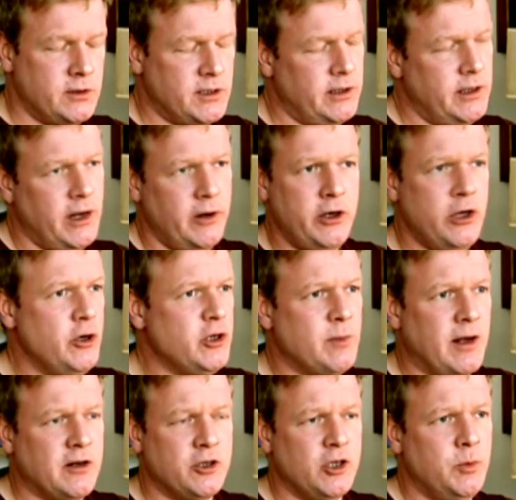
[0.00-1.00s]
So they only use
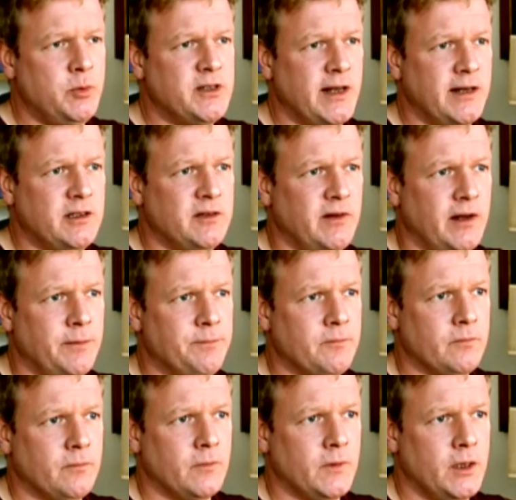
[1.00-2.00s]
about 2% of it.
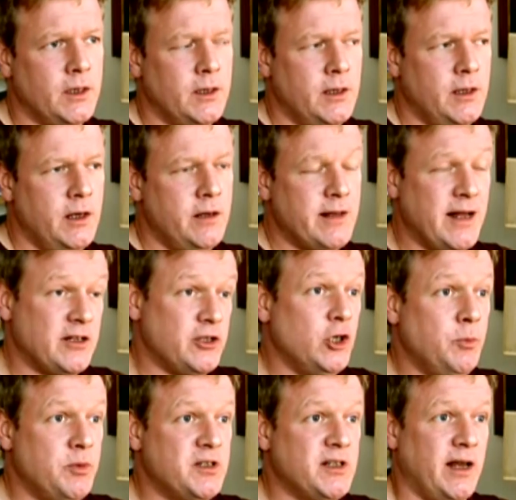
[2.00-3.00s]
That
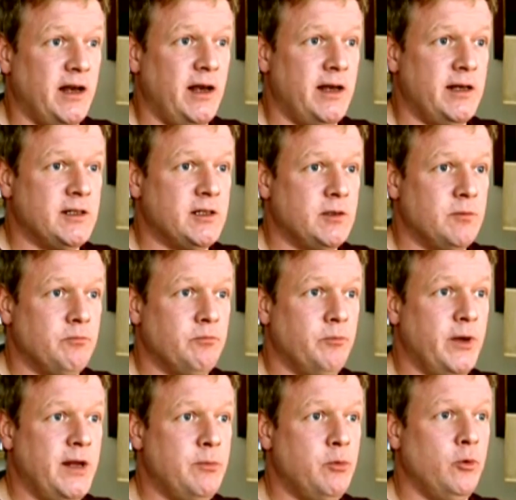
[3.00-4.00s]
2% is
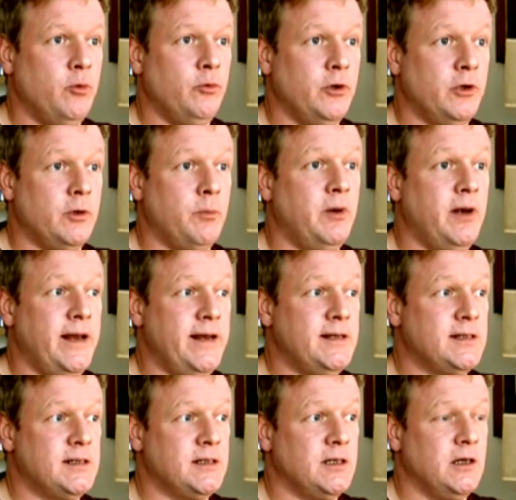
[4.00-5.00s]
people that the
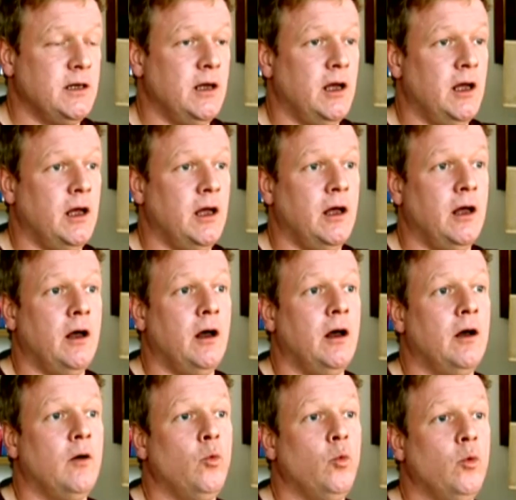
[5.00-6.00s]
police
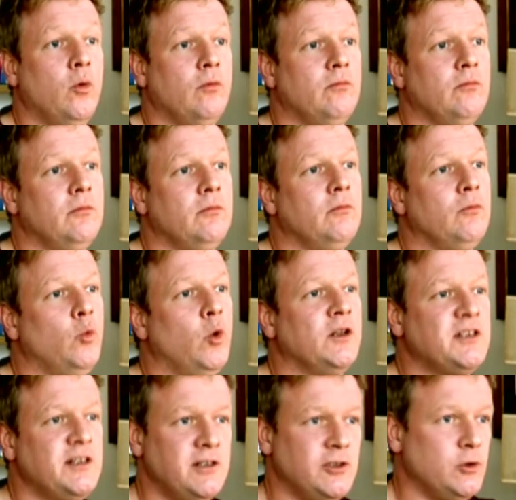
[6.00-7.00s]
are
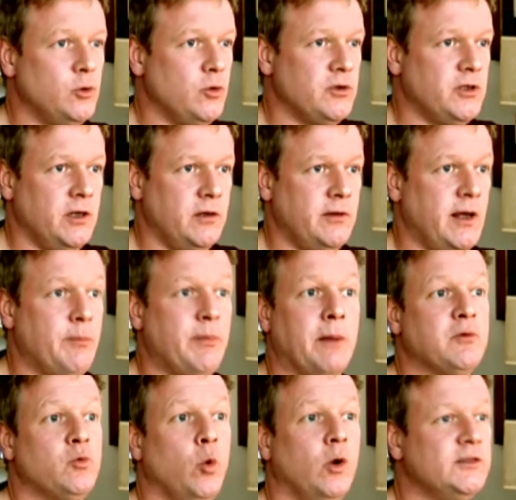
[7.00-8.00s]
wanting to talk to. They're
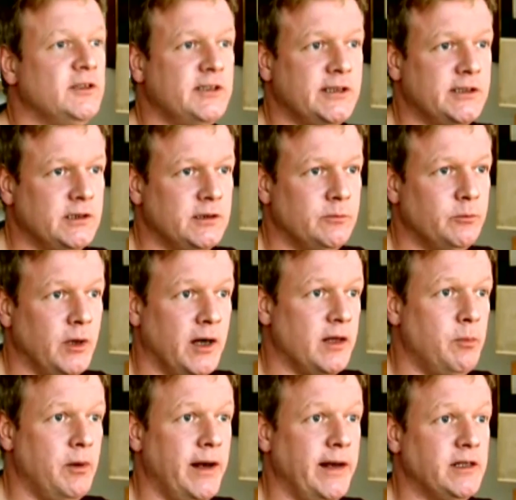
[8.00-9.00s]
perhaps wanted by
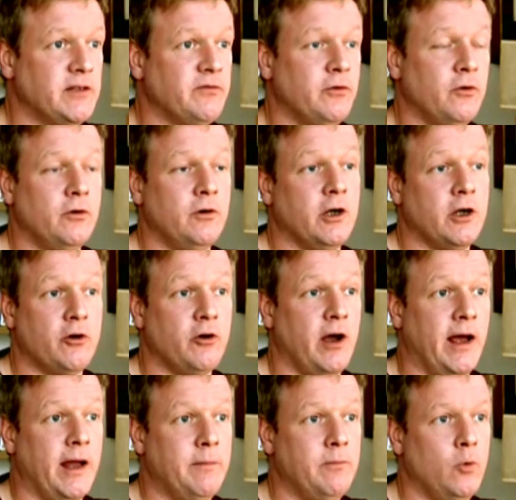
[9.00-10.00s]
the police for a
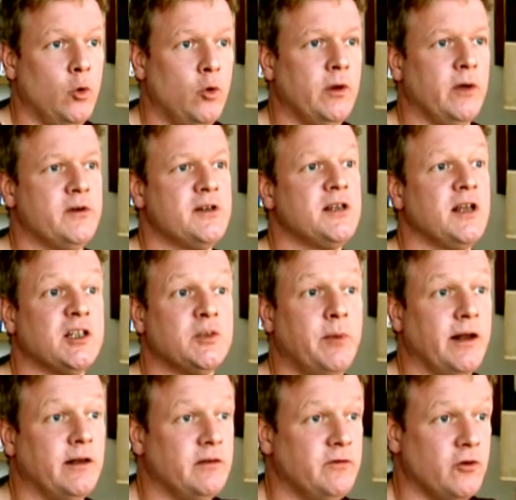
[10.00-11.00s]
crime, or they're a
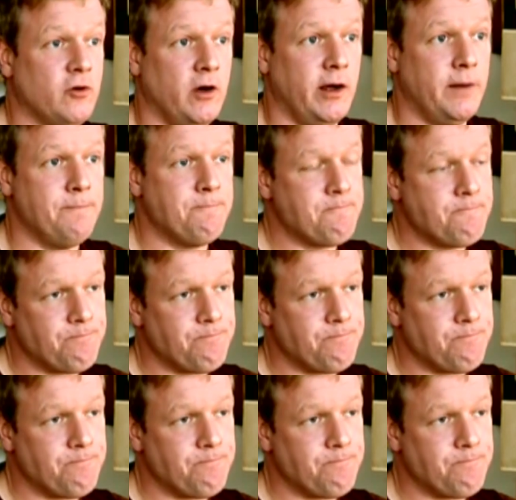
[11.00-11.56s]
suspect of a crime.